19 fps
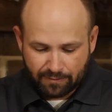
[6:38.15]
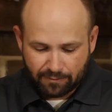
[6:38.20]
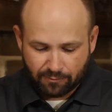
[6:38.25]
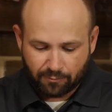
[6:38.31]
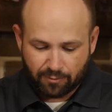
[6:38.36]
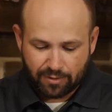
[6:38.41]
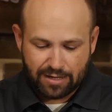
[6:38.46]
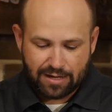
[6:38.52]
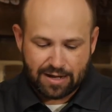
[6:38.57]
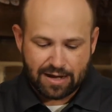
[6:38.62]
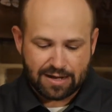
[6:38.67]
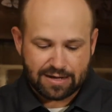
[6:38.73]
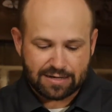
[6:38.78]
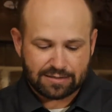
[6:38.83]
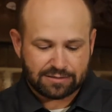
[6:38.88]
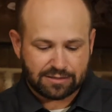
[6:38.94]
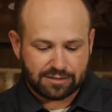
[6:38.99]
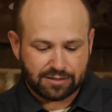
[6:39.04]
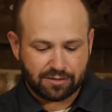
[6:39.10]
We
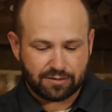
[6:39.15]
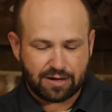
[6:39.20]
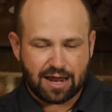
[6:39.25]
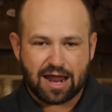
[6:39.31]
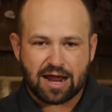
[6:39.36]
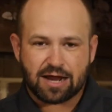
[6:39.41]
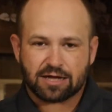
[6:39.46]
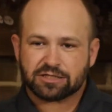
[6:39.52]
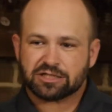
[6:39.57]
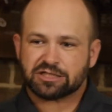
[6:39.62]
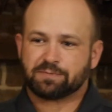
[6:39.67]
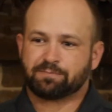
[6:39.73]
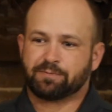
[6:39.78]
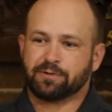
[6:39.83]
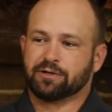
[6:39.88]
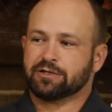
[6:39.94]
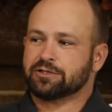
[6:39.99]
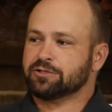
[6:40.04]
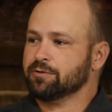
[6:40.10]
had to ask
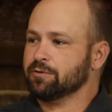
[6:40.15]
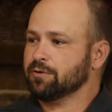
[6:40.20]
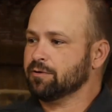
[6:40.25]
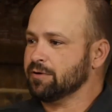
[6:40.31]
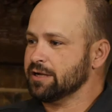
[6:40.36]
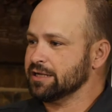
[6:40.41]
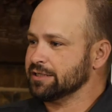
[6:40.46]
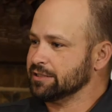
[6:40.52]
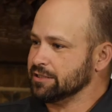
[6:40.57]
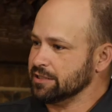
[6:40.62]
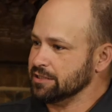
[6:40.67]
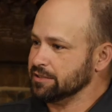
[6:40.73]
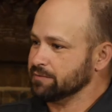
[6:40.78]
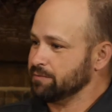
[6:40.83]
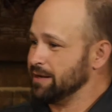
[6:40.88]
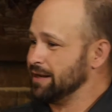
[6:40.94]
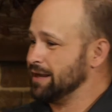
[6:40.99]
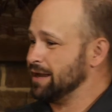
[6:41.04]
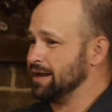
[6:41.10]
spiritual questions.
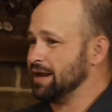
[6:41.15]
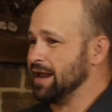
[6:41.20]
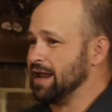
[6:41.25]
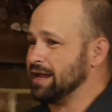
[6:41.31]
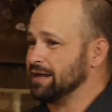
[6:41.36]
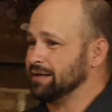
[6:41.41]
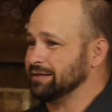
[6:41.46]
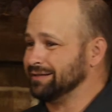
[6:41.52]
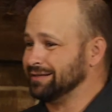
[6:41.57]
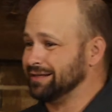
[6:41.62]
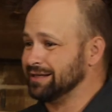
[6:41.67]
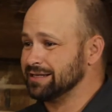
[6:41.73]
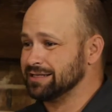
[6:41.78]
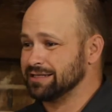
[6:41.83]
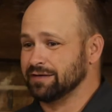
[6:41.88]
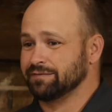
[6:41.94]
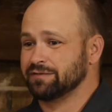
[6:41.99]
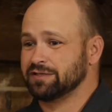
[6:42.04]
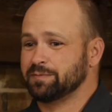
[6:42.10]
We kind of had a
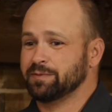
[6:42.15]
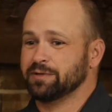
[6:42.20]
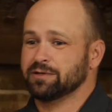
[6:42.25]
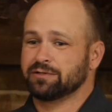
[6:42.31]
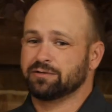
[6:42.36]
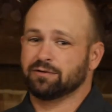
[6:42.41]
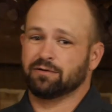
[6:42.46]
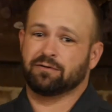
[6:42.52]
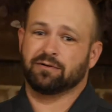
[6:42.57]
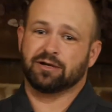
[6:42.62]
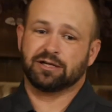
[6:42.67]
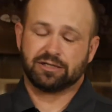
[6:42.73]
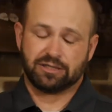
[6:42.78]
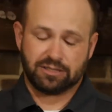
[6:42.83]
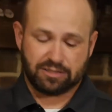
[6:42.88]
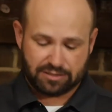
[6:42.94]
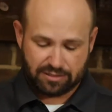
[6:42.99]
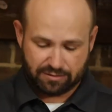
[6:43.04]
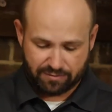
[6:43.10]
list of spiritual
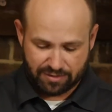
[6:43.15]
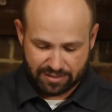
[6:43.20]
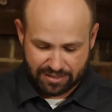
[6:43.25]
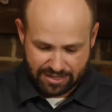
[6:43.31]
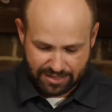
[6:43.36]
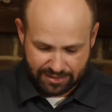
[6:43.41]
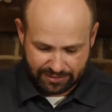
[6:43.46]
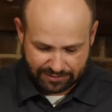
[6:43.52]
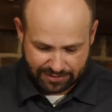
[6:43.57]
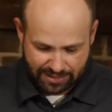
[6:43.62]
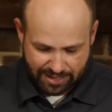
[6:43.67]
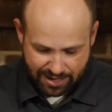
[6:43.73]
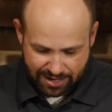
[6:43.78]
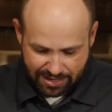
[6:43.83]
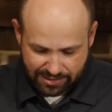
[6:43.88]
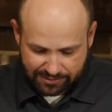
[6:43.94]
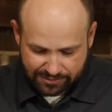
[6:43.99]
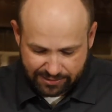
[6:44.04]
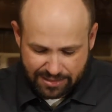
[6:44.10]
questions that we needed to
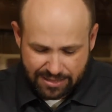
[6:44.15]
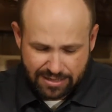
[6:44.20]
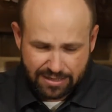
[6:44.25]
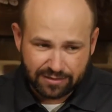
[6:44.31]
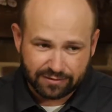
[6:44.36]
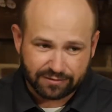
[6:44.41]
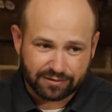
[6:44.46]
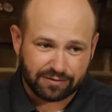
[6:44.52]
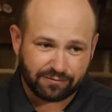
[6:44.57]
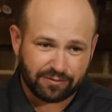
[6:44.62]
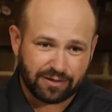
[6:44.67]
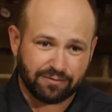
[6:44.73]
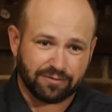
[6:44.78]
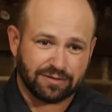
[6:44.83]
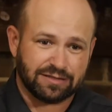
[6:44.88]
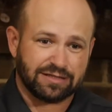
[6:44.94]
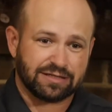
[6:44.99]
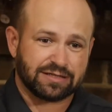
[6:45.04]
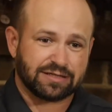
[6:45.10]
ask. Then we
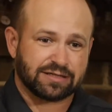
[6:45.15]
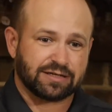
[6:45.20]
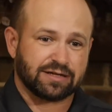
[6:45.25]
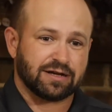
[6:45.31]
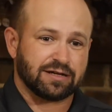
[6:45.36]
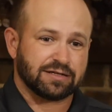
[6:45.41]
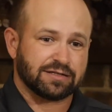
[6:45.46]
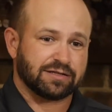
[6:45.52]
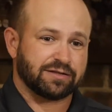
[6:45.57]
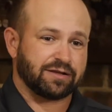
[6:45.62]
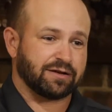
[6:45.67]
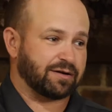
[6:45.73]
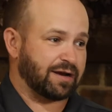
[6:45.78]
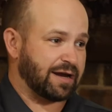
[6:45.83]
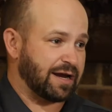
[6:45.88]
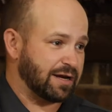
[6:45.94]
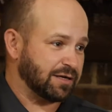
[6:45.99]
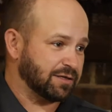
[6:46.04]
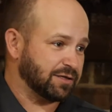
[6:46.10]
would discuss their
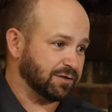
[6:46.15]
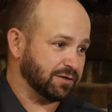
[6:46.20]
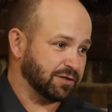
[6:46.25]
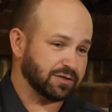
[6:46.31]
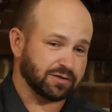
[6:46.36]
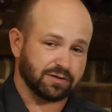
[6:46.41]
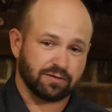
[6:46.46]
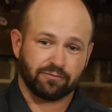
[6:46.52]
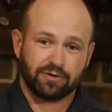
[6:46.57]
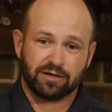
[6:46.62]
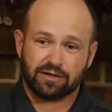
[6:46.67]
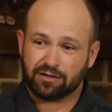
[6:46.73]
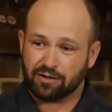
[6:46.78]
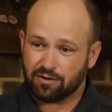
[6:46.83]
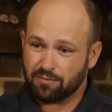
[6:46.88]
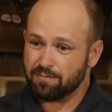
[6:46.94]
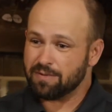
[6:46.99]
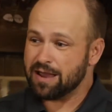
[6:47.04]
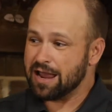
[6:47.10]
answers. We'd
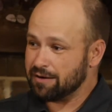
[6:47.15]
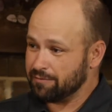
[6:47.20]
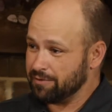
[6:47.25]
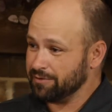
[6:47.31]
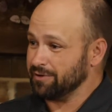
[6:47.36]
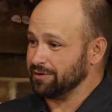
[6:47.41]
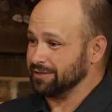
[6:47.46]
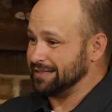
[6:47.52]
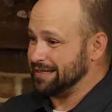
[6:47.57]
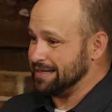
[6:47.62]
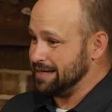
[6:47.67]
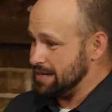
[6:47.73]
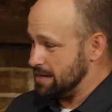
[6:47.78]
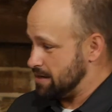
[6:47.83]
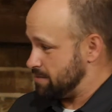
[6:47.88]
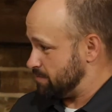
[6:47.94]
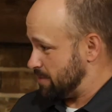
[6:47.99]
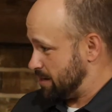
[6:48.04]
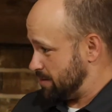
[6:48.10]
go back with our
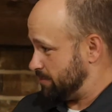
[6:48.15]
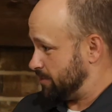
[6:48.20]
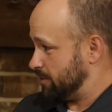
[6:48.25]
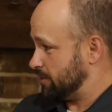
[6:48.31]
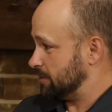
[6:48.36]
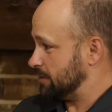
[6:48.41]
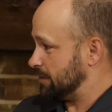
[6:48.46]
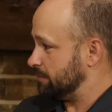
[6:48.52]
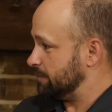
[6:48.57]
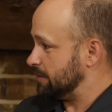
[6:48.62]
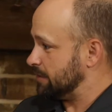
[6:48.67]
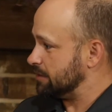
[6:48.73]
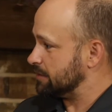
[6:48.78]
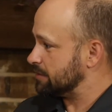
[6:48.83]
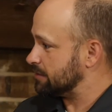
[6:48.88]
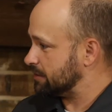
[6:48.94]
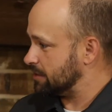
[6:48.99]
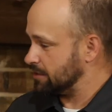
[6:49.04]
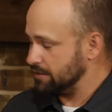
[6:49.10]
team members and we'd
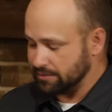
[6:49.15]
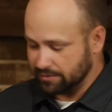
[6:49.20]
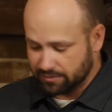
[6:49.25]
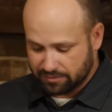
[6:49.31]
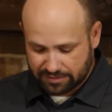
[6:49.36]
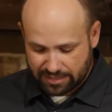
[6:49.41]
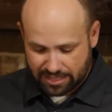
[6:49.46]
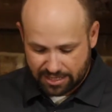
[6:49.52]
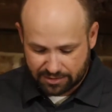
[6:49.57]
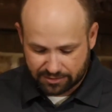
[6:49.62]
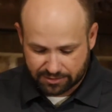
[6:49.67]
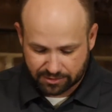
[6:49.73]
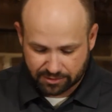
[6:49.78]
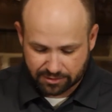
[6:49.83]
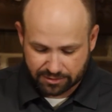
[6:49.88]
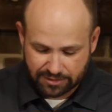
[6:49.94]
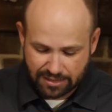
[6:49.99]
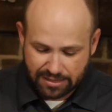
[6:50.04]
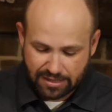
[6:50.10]
discuss those
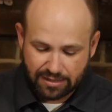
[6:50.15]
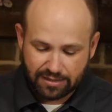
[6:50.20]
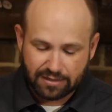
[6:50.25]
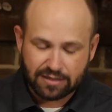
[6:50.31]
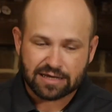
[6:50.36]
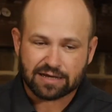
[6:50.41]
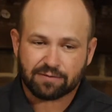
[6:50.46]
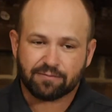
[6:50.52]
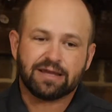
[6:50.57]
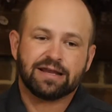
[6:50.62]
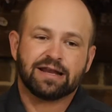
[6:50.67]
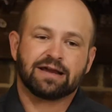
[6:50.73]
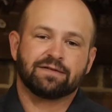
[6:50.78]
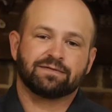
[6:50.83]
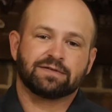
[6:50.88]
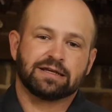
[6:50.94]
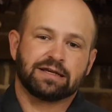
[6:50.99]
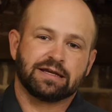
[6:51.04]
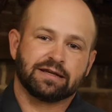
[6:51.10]
answers, and we'd
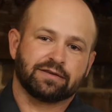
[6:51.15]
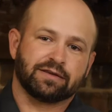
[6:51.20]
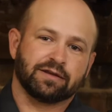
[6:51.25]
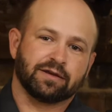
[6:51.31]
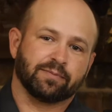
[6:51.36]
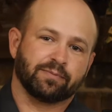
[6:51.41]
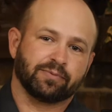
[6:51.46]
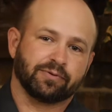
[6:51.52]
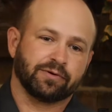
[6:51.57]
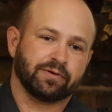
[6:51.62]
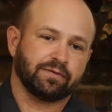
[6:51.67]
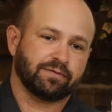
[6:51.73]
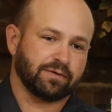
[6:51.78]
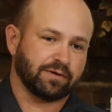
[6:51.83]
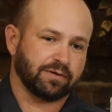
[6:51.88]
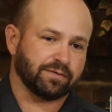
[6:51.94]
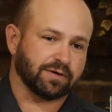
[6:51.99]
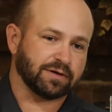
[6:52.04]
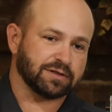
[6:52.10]
have to get the
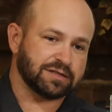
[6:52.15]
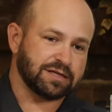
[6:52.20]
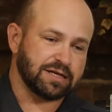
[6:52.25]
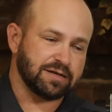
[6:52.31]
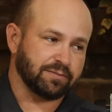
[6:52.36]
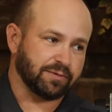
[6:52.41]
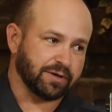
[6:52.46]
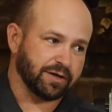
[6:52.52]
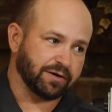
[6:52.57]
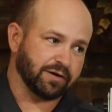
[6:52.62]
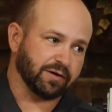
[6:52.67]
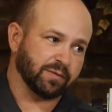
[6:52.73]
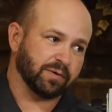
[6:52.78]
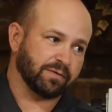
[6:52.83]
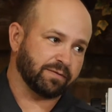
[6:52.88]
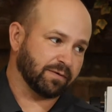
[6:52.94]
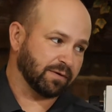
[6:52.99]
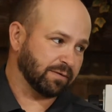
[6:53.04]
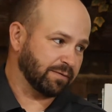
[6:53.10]
approval of our team leader
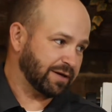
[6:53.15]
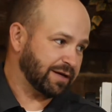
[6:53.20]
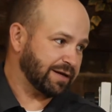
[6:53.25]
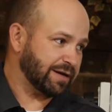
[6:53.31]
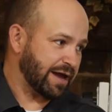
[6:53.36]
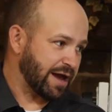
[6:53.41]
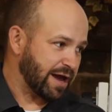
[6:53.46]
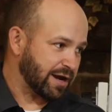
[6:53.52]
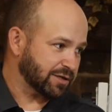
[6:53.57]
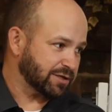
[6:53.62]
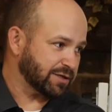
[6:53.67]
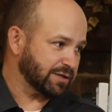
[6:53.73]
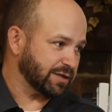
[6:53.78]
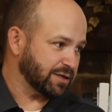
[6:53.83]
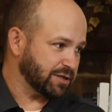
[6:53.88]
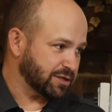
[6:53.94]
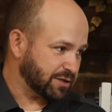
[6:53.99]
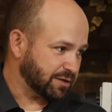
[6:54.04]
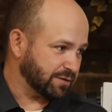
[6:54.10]
before we could
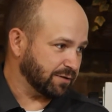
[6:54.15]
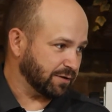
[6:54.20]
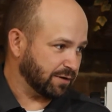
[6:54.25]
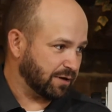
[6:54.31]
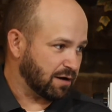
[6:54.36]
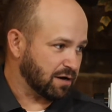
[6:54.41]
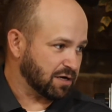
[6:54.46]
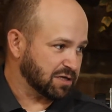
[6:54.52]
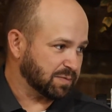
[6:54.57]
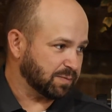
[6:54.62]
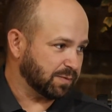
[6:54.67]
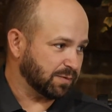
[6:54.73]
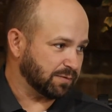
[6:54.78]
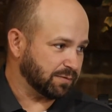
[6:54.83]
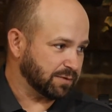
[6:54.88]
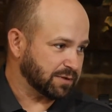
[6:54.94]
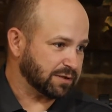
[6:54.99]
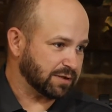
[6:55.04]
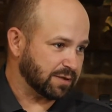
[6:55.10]
actually share the gospel
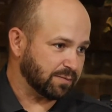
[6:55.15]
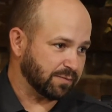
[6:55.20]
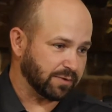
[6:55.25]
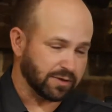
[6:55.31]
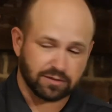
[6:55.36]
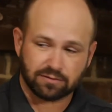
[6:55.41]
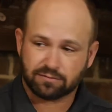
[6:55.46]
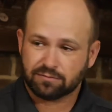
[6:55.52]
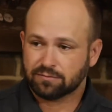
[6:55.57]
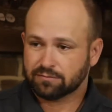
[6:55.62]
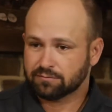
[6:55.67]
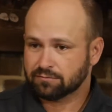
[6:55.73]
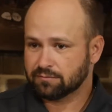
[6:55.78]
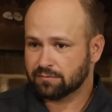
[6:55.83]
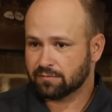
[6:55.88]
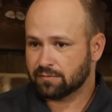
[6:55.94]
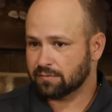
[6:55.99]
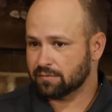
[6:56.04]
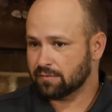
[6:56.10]
with someone
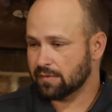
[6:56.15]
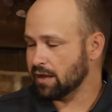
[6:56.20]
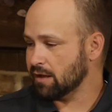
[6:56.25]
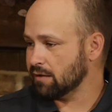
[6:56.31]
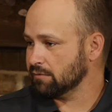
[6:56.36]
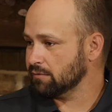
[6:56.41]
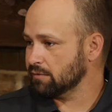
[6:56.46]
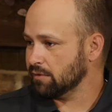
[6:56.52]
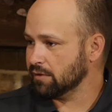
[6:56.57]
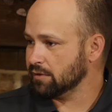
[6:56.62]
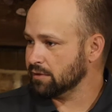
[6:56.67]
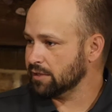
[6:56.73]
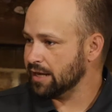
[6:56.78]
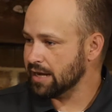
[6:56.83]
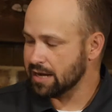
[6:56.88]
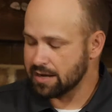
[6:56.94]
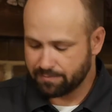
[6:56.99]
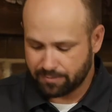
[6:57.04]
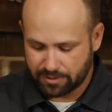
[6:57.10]
out on
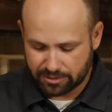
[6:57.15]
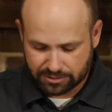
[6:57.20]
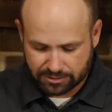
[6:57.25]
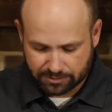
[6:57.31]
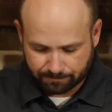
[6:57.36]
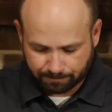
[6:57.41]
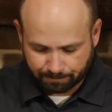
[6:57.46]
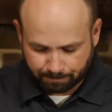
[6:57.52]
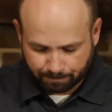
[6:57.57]
campus.